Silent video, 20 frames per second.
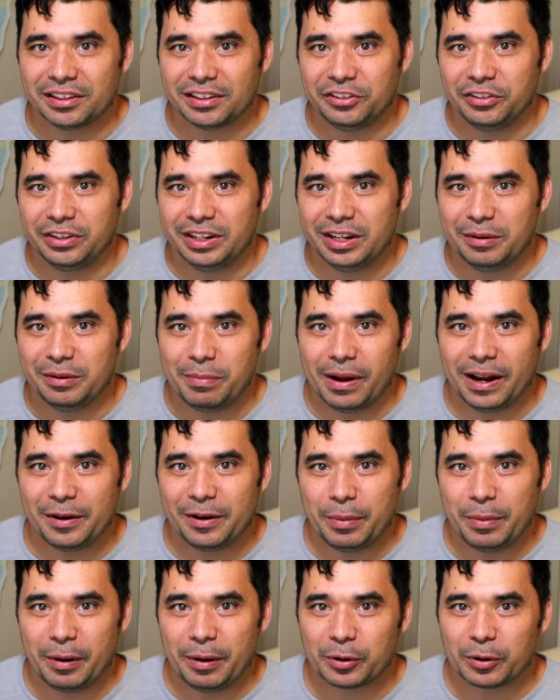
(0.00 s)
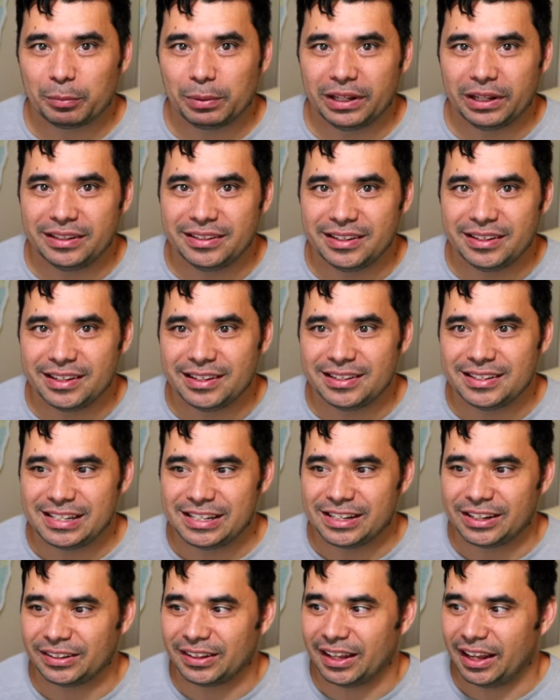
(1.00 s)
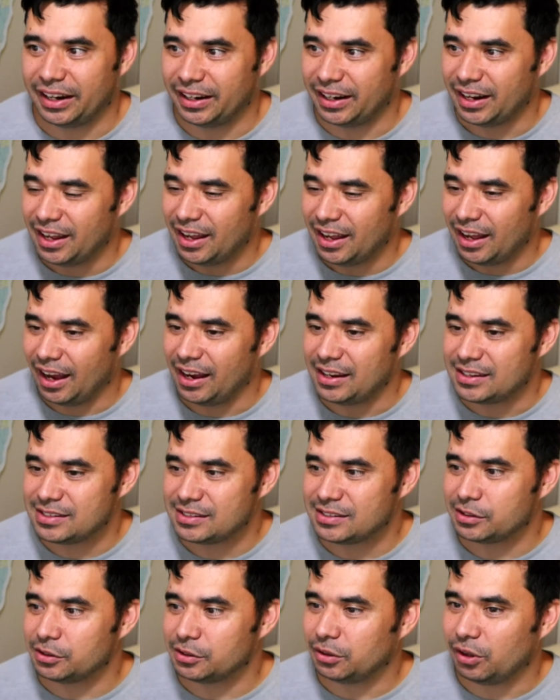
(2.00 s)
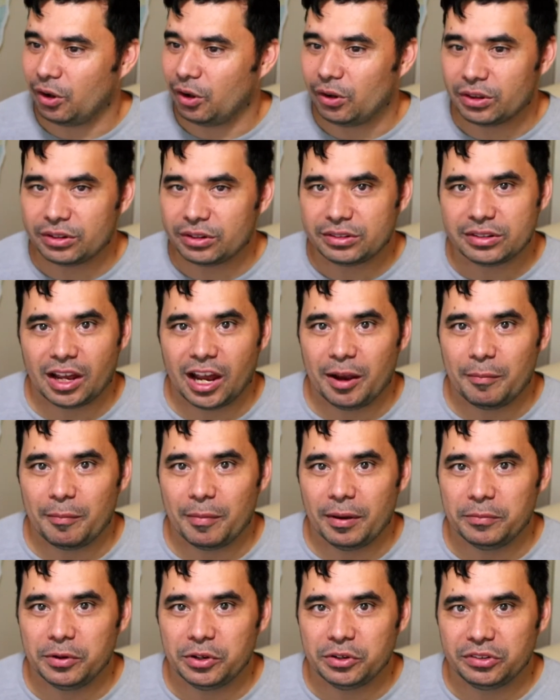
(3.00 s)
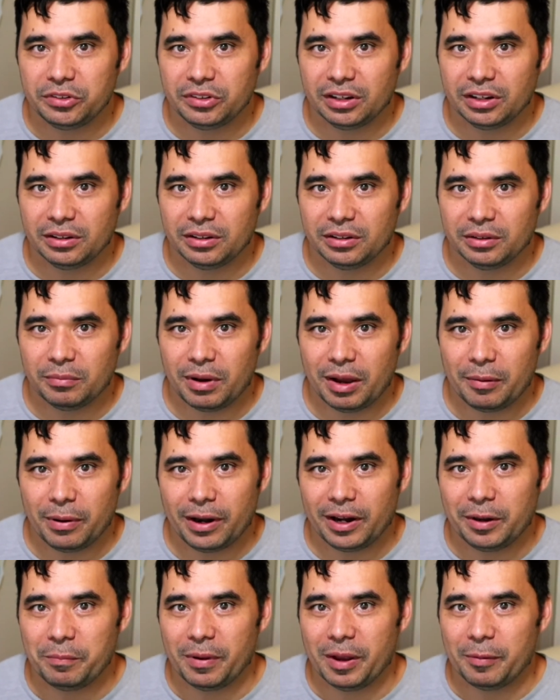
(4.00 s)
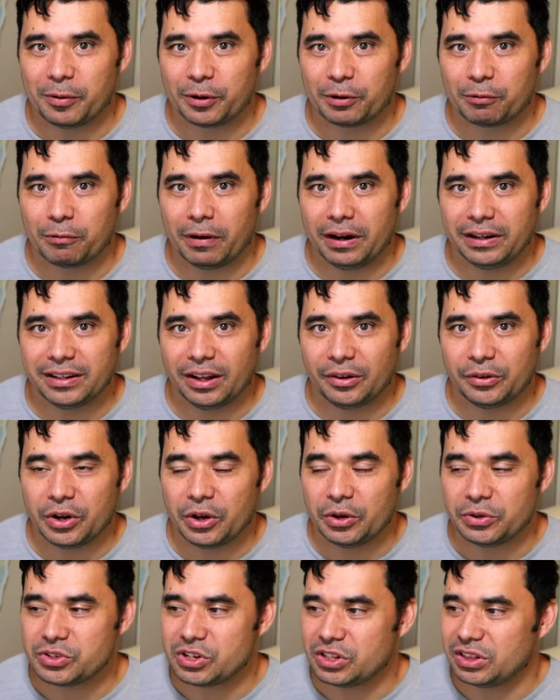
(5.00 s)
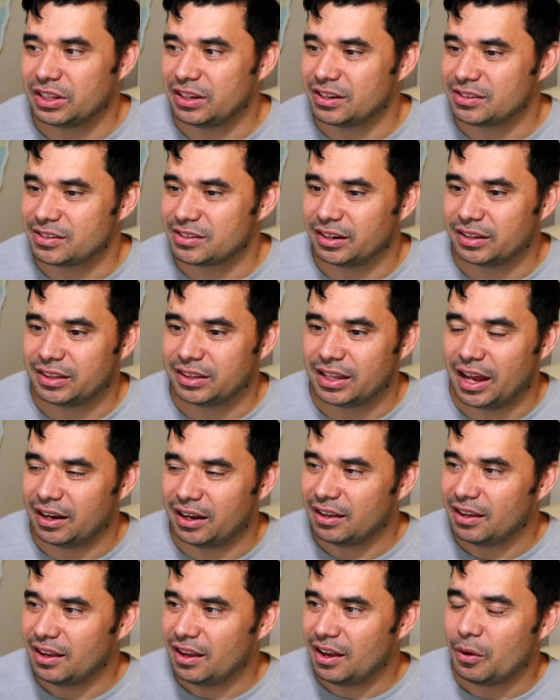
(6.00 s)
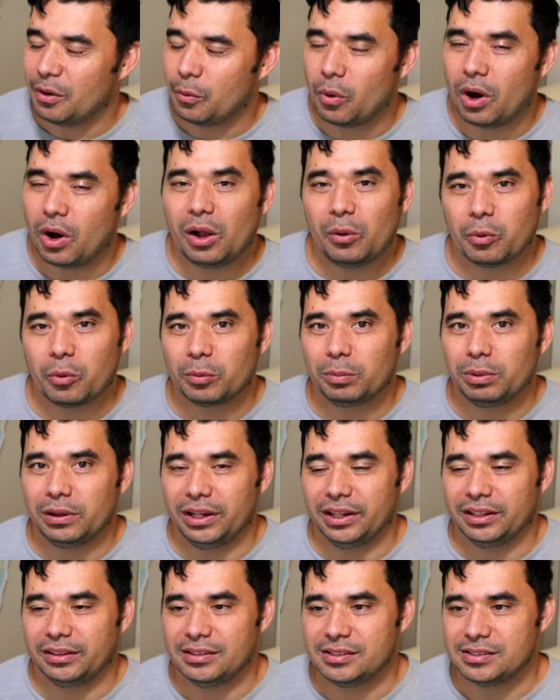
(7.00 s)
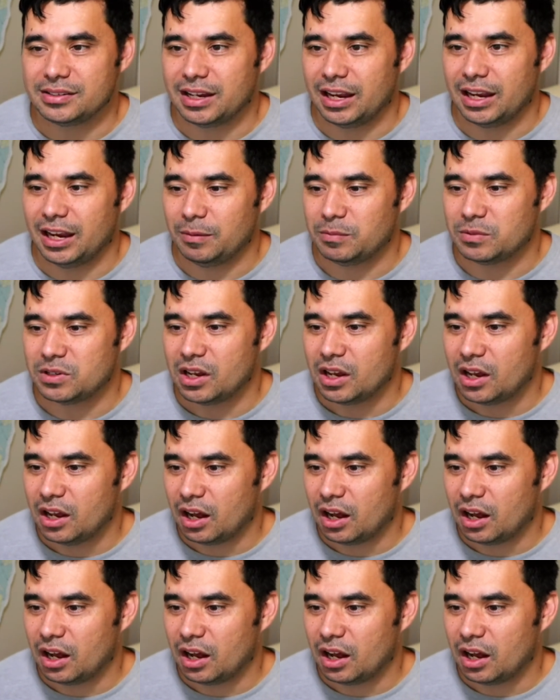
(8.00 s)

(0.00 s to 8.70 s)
that you need pen and paper to play D&D online. I still all the time am using my pen and paper to write down notes and things like that while we're playing these games.